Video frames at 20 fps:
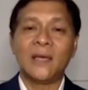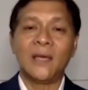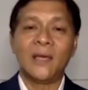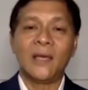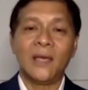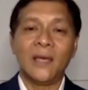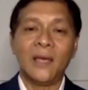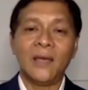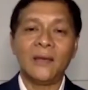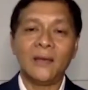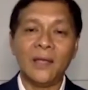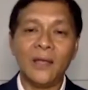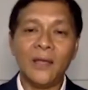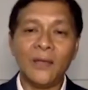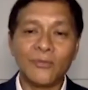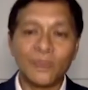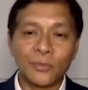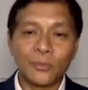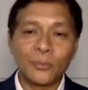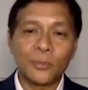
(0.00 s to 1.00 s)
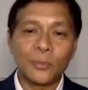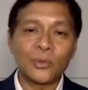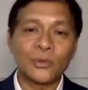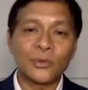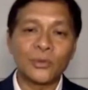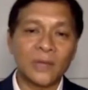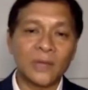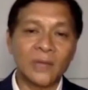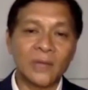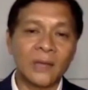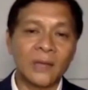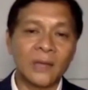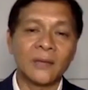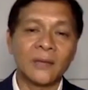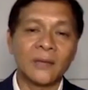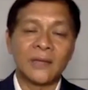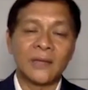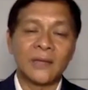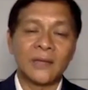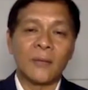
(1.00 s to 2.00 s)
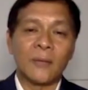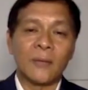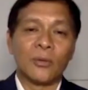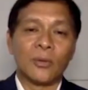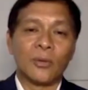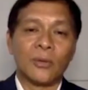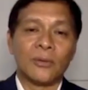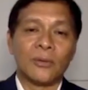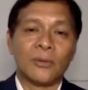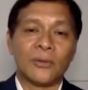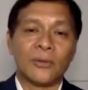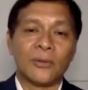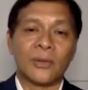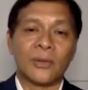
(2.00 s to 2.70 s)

and they have to put on the table their argument.